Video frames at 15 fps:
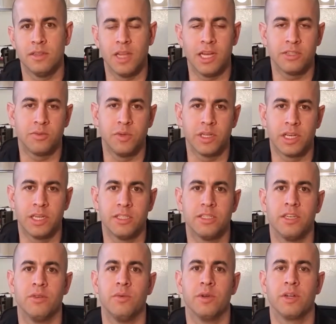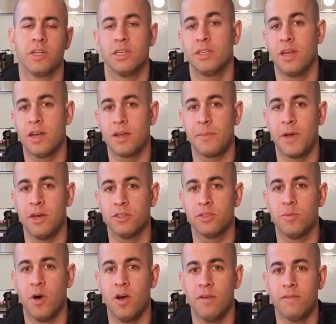Last week I said we were going to talk about
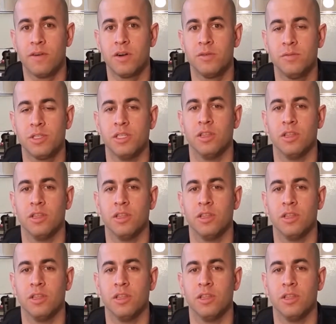small firms